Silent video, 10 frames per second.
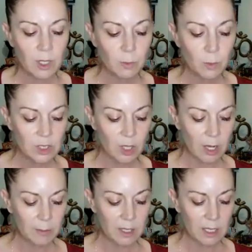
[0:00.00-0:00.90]
And one more
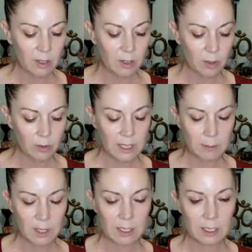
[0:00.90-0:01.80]
time, another long,
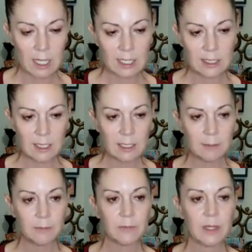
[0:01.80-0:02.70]
deep
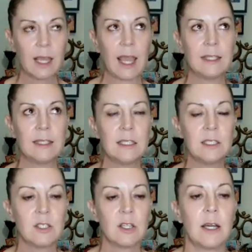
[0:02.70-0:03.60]
inhalation. And
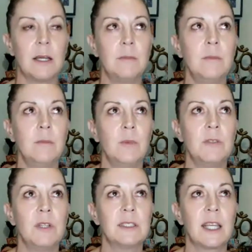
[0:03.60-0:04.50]
this time,
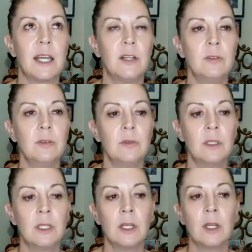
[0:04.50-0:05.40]
when you exhale,
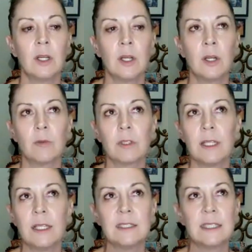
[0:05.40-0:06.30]

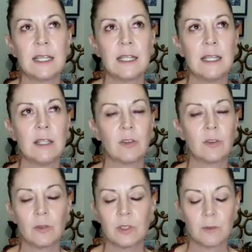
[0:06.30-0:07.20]
release any
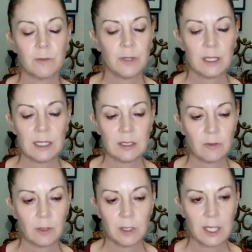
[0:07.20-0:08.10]
thoughts or
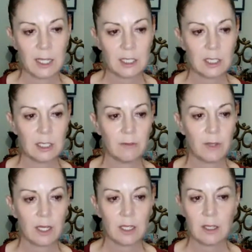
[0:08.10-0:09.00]
feelings of obligation
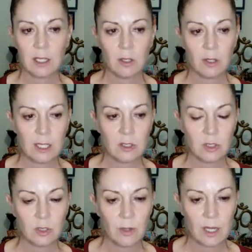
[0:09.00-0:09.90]
of anything you need
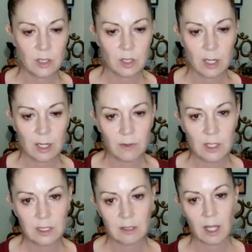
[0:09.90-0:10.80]
to do outside of
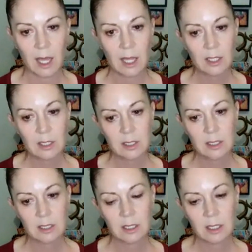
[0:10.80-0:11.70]
this
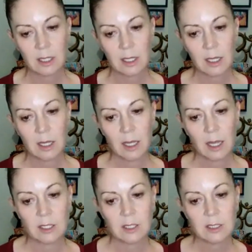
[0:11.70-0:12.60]
class.
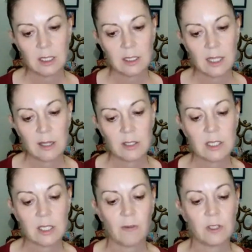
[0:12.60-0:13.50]
And just allow
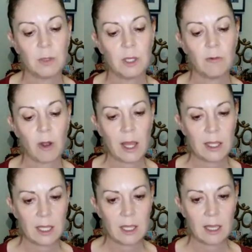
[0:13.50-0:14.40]
yourself to be
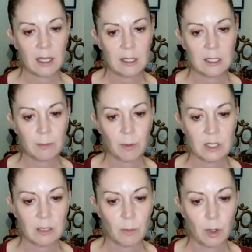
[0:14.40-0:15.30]
right here in this
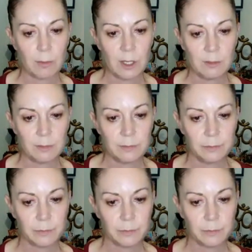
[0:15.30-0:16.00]
present moment.